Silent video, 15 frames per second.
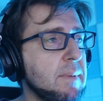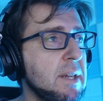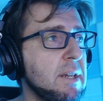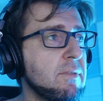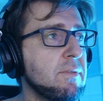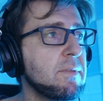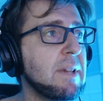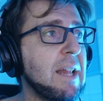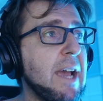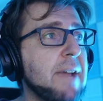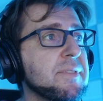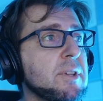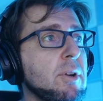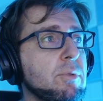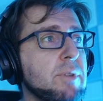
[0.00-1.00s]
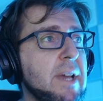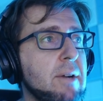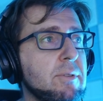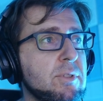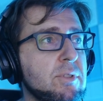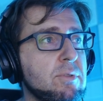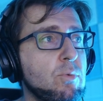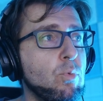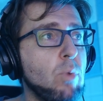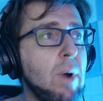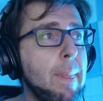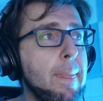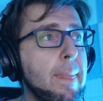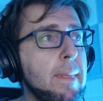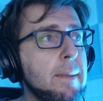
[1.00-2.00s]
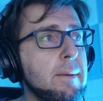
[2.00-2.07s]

And if lives go down to one,